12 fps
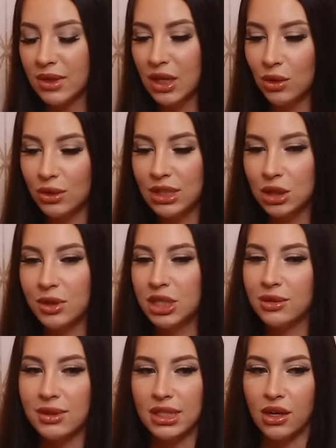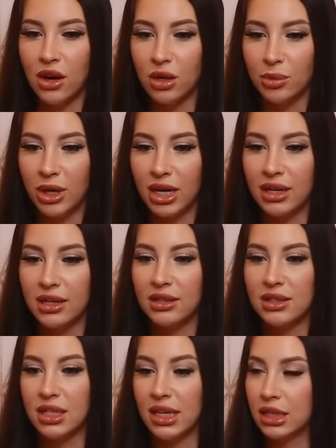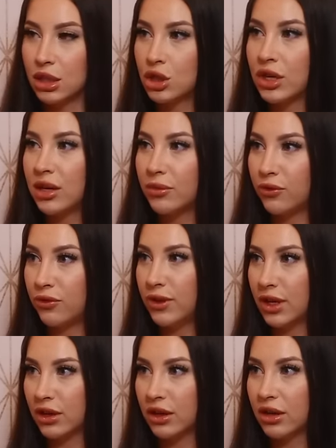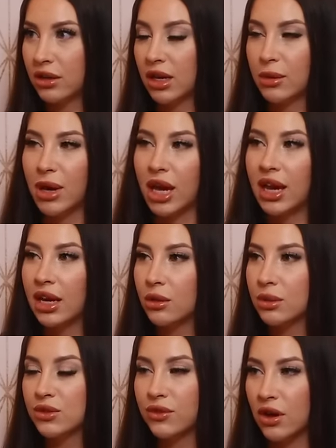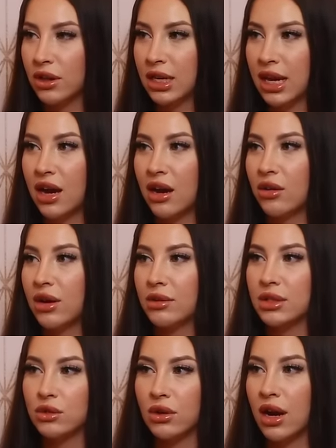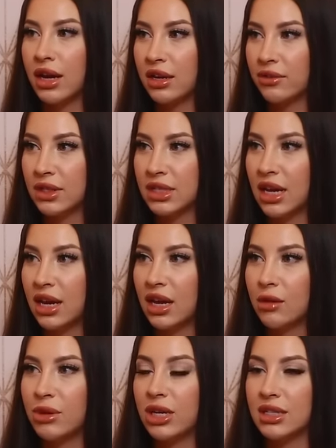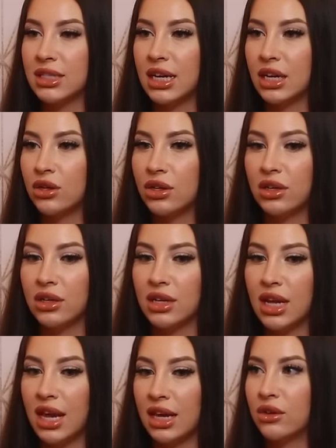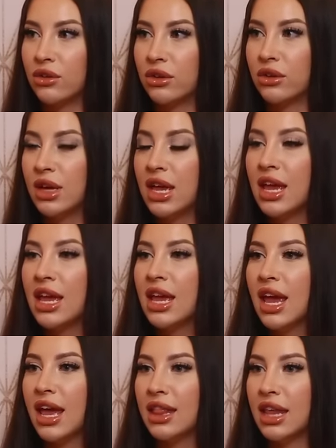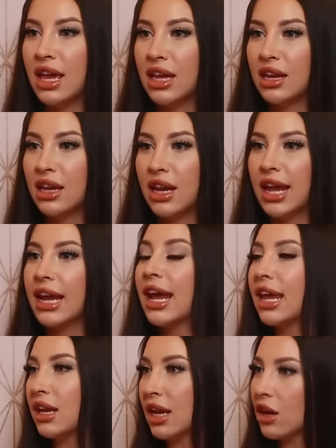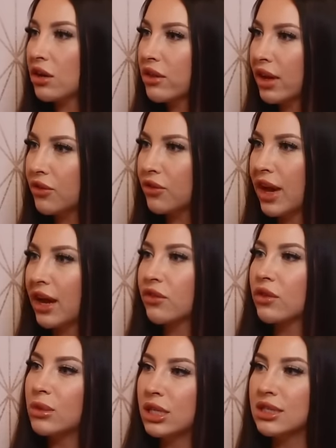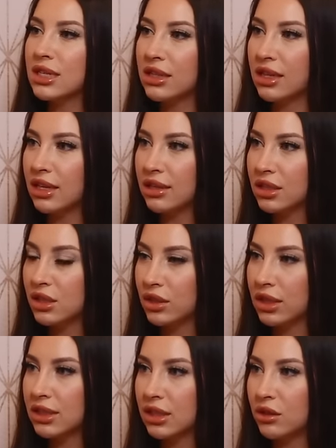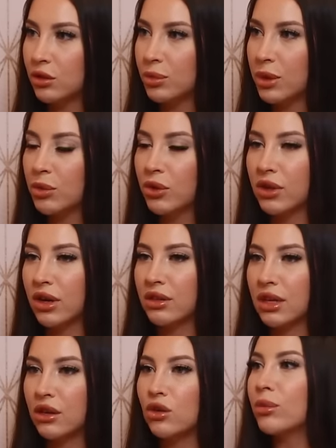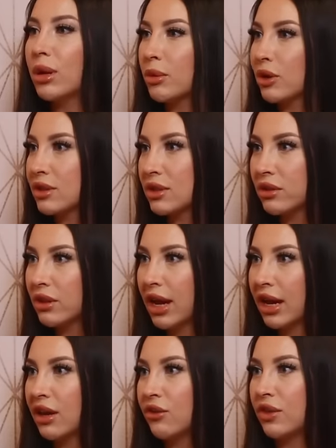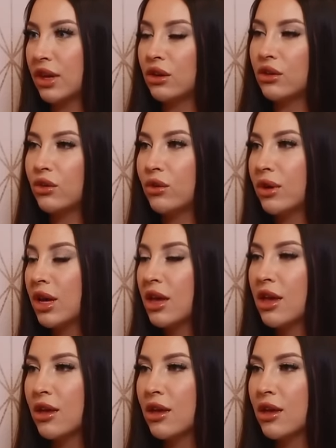the whole situation, it was like heartbreak to like straight up fear. Like my hair was falling out. I was crying every day because I couldn't handle. And then, and, and I got a lot of flack from inside the industry too. People thought they knew my personal life, they knew